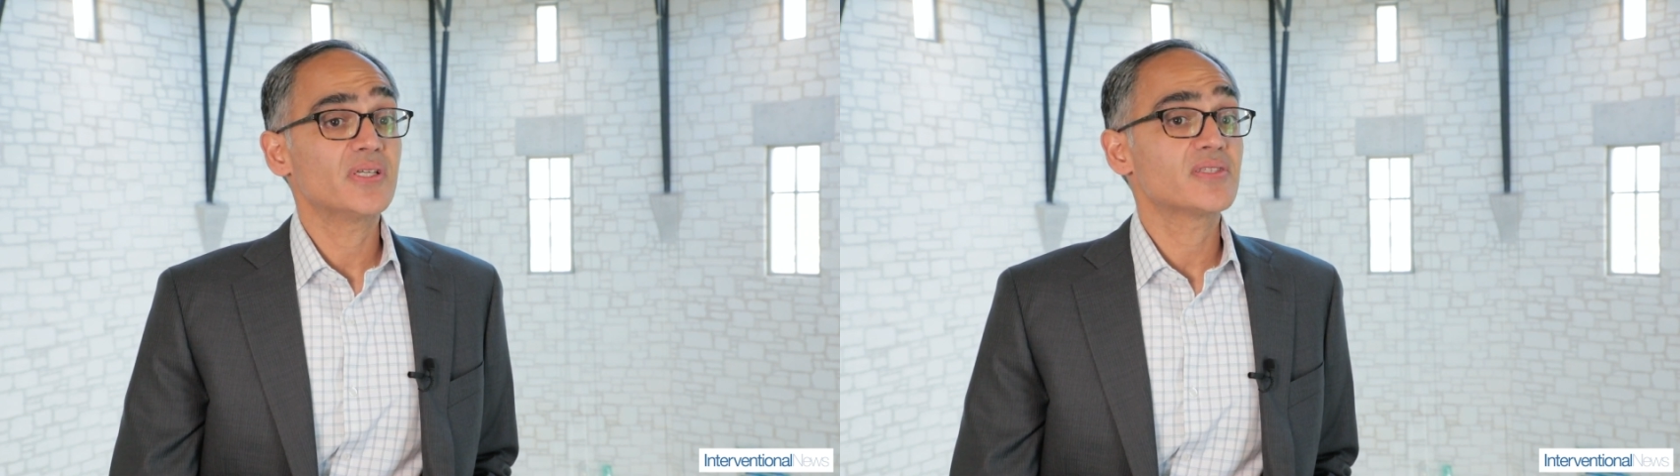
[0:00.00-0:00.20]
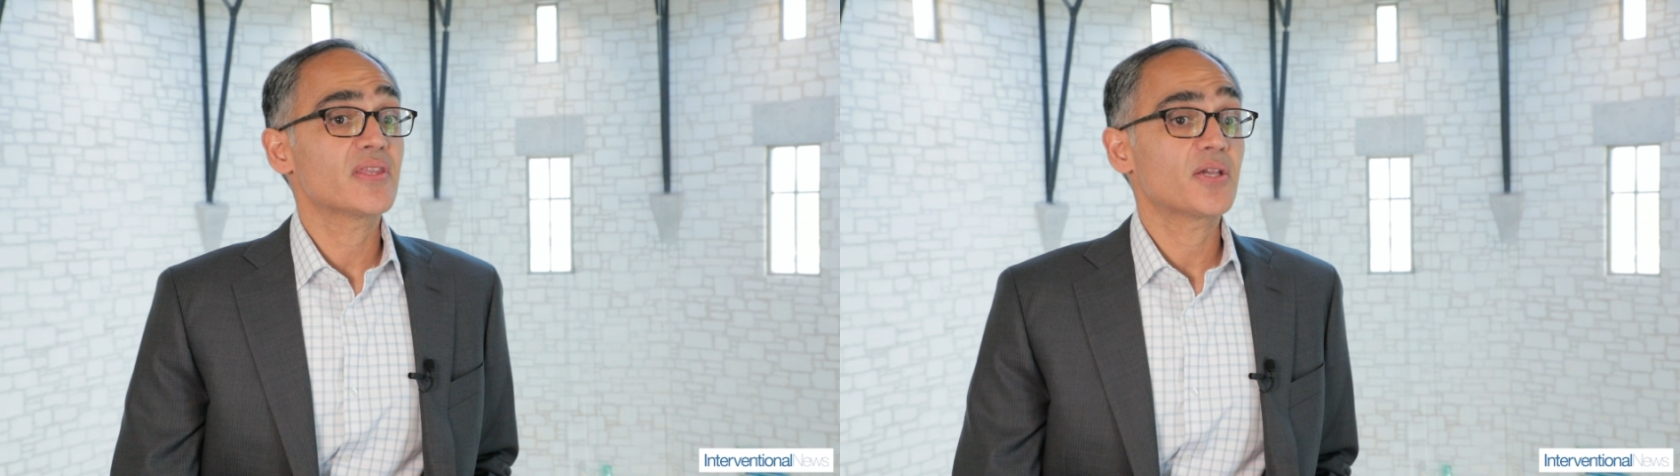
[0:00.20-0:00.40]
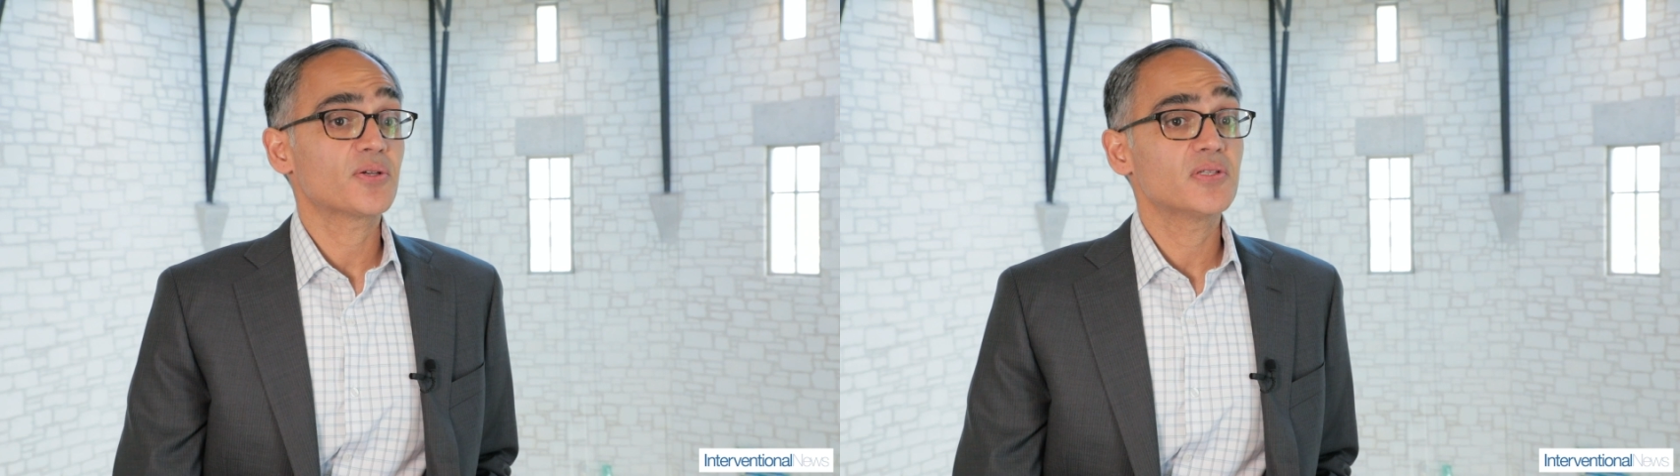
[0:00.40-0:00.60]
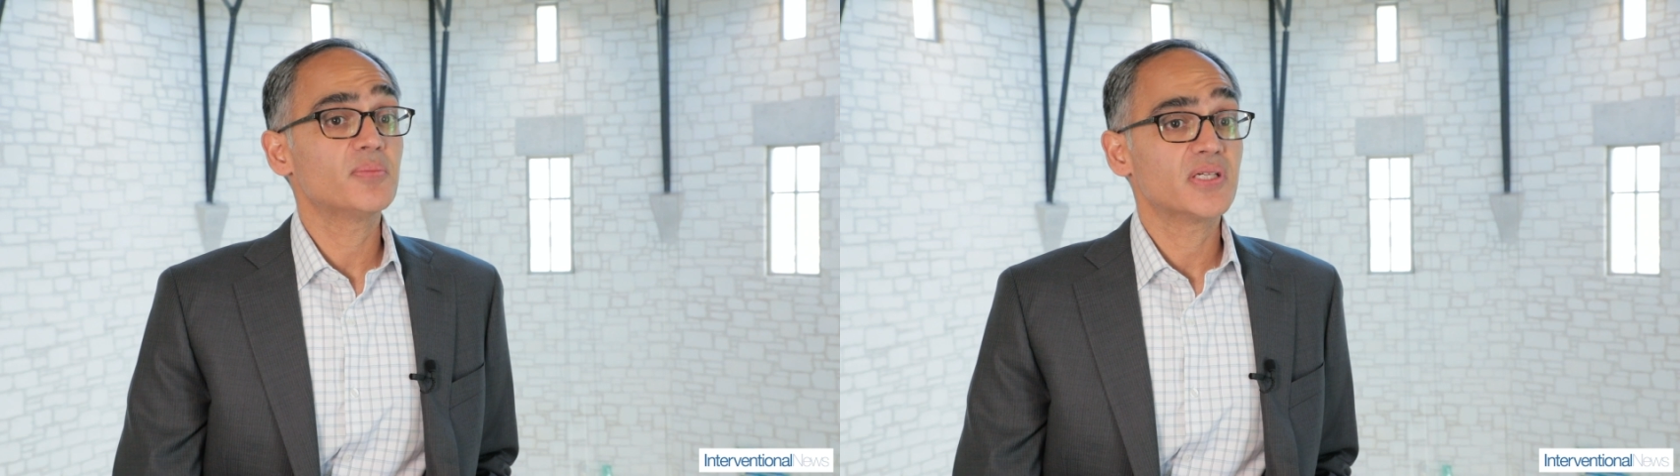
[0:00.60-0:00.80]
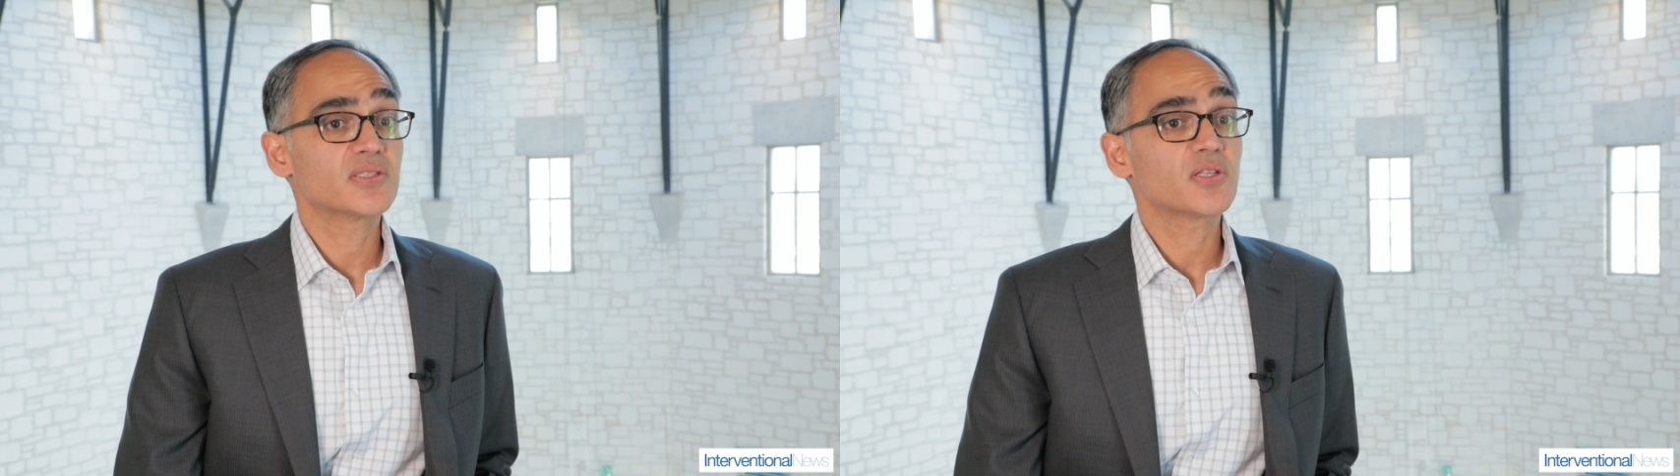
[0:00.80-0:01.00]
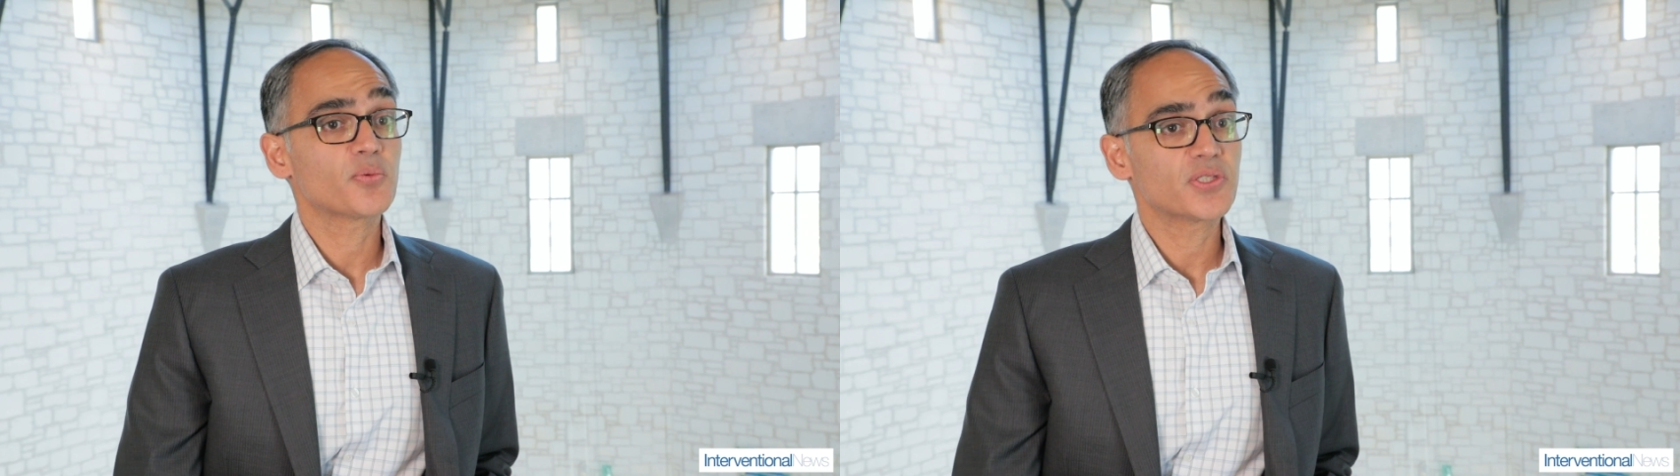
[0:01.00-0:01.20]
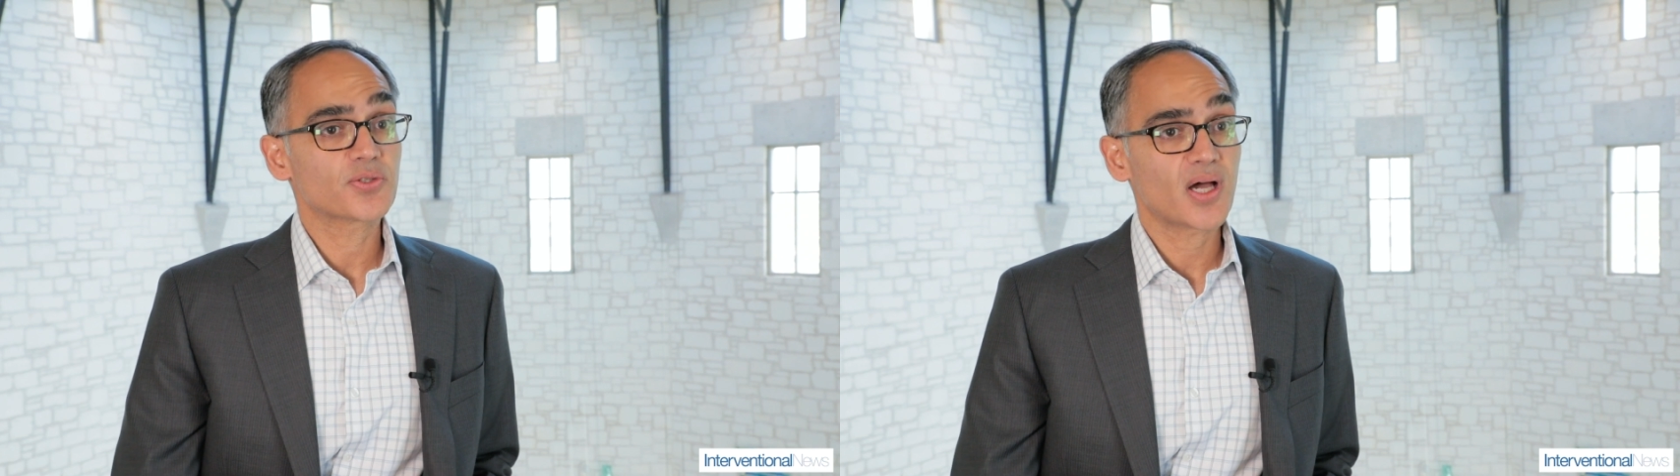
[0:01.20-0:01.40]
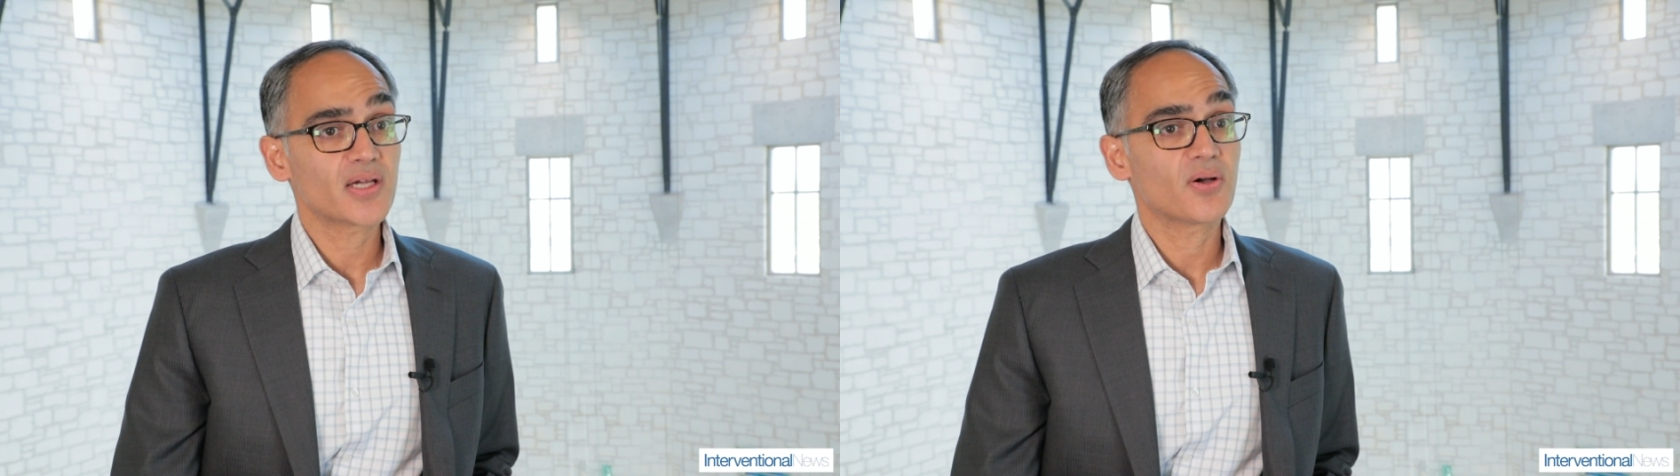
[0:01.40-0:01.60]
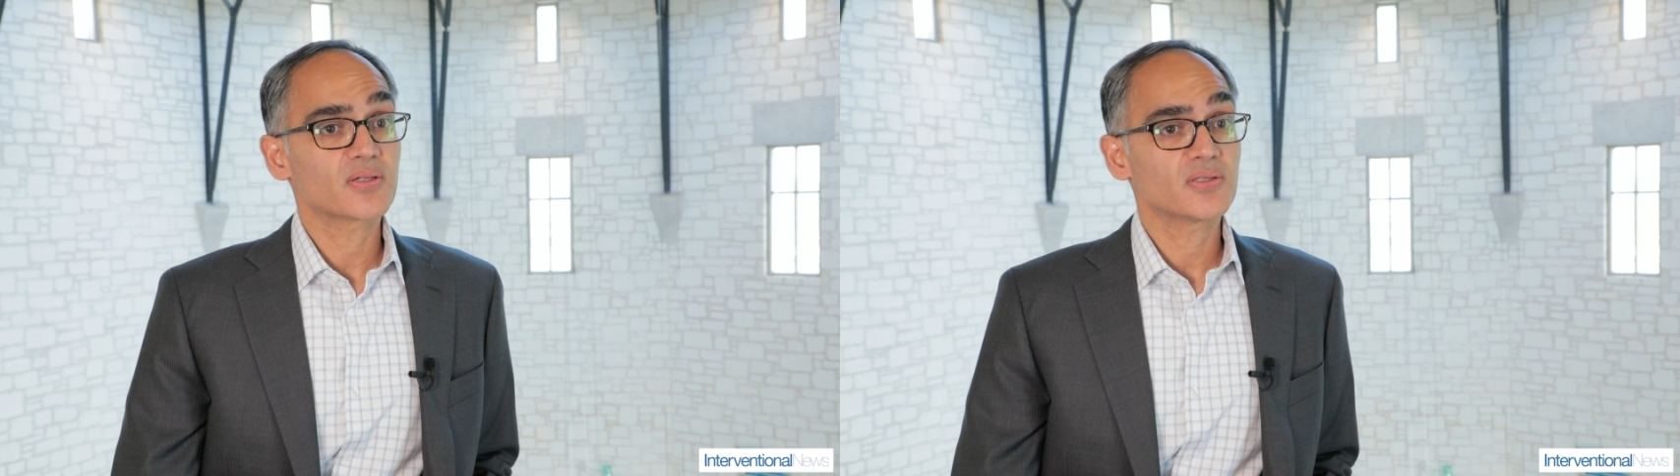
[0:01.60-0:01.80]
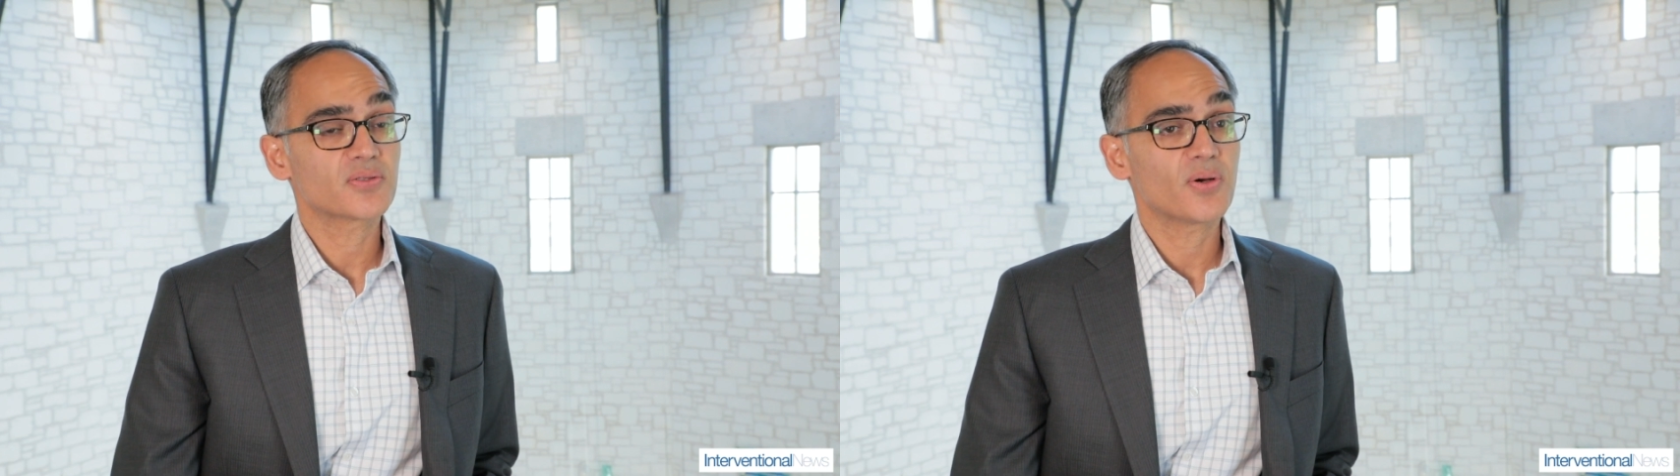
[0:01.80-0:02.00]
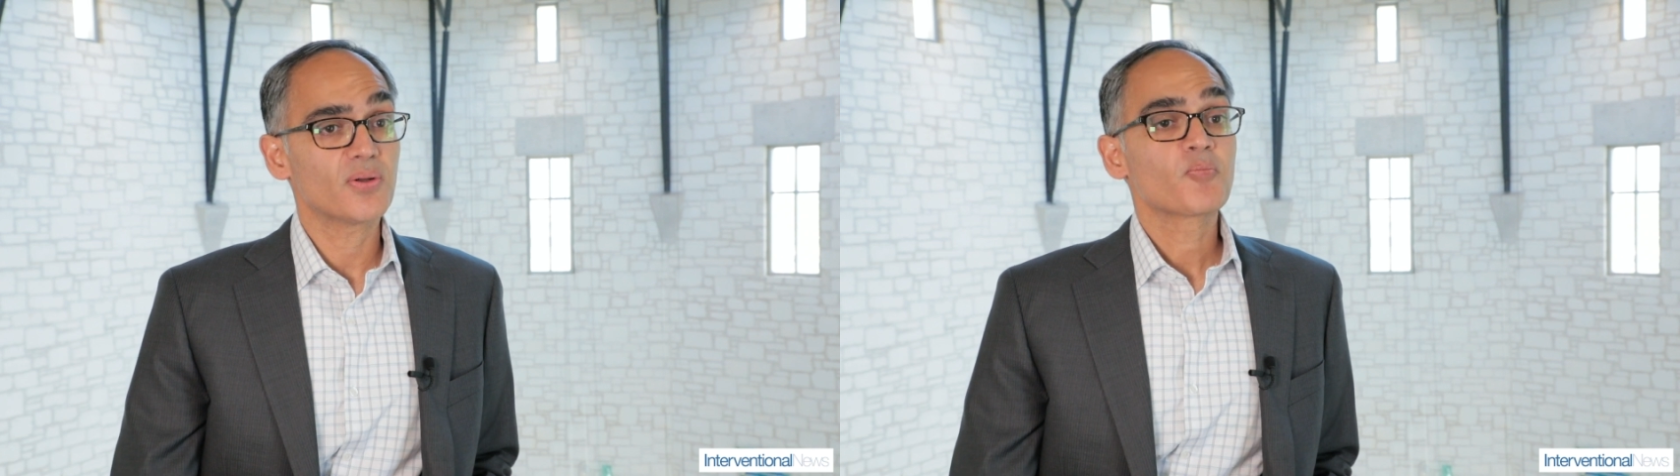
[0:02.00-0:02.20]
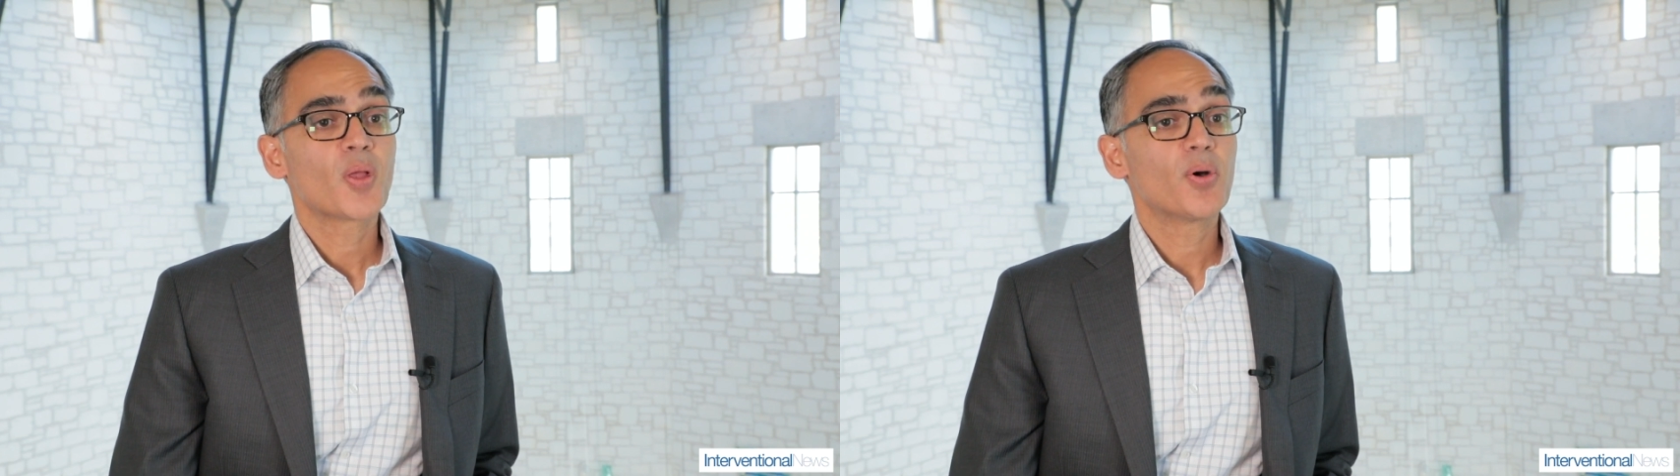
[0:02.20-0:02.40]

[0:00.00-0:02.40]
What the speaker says: easy they could be until we tried OnControl.